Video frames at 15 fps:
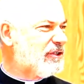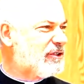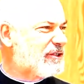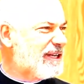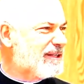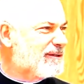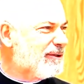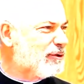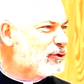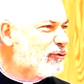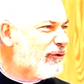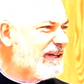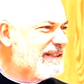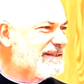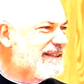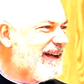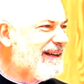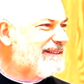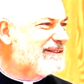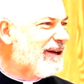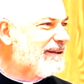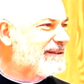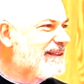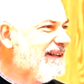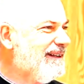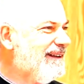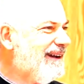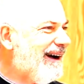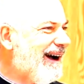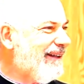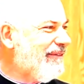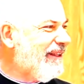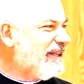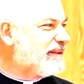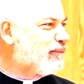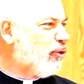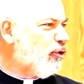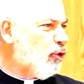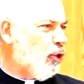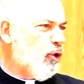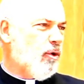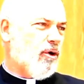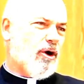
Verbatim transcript: and sisters criticize us on this point.